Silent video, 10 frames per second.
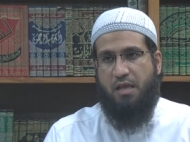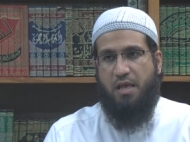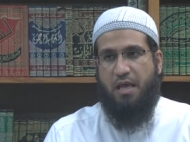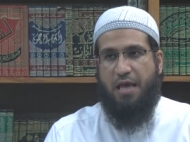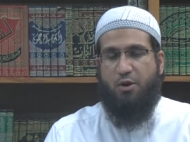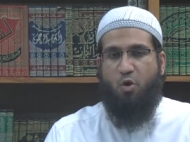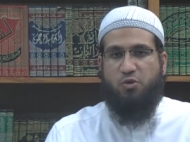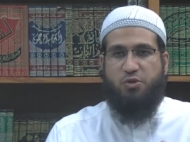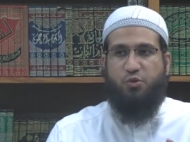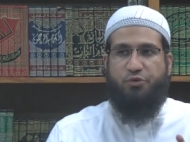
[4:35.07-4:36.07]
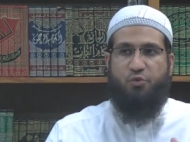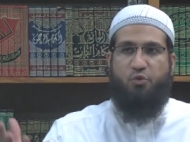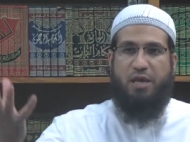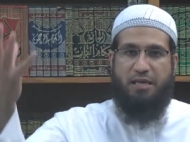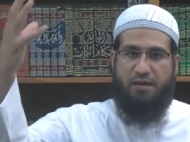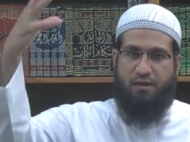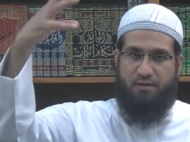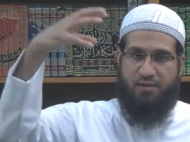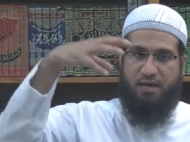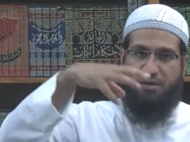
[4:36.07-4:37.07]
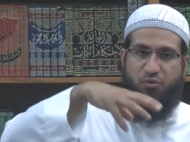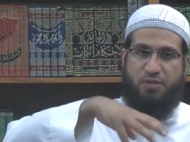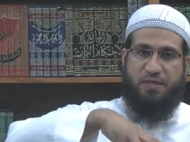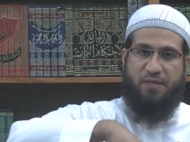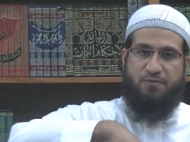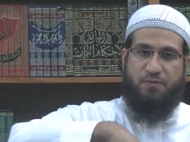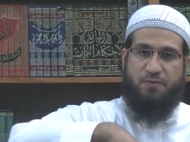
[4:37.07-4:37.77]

And also the rain that it receives,